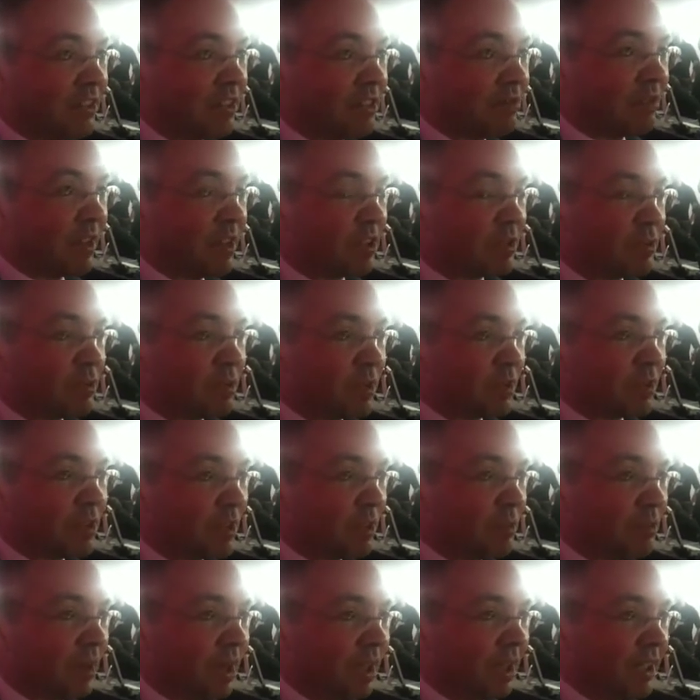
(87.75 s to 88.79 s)
investments
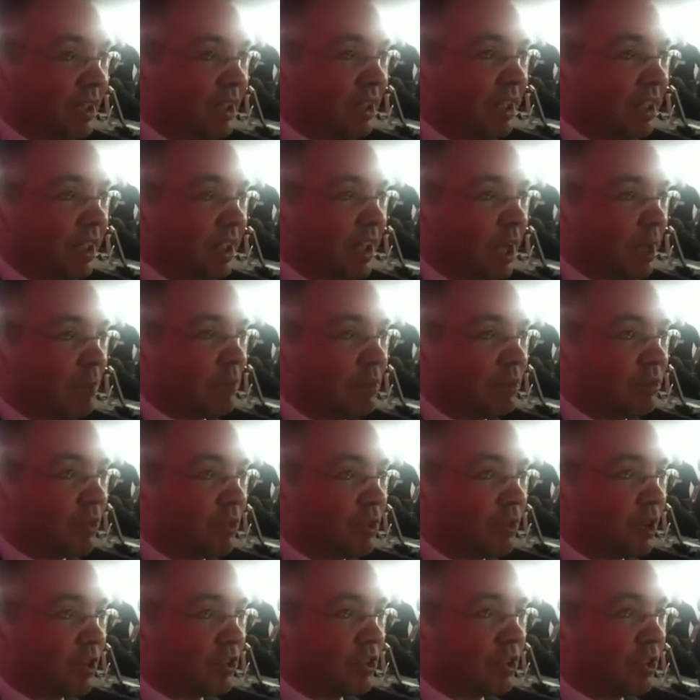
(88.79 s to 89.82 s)
that might come
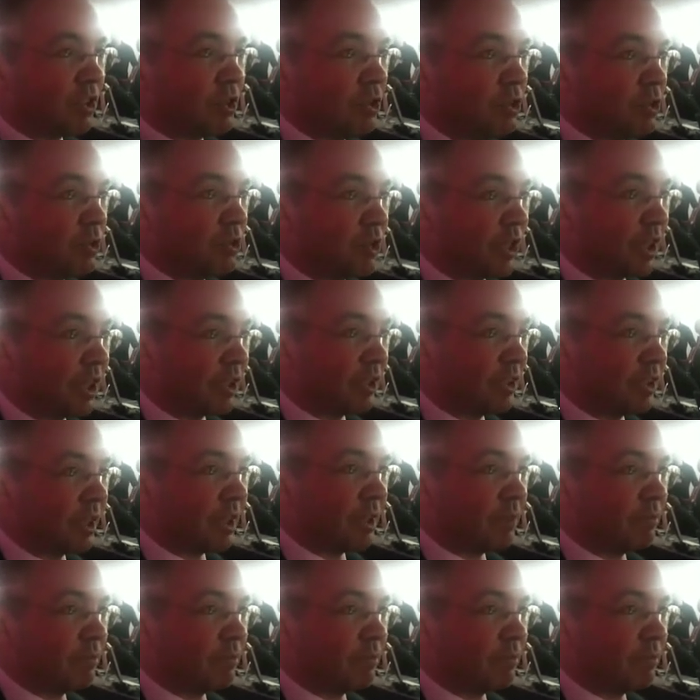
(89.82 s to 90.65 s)
before us, and also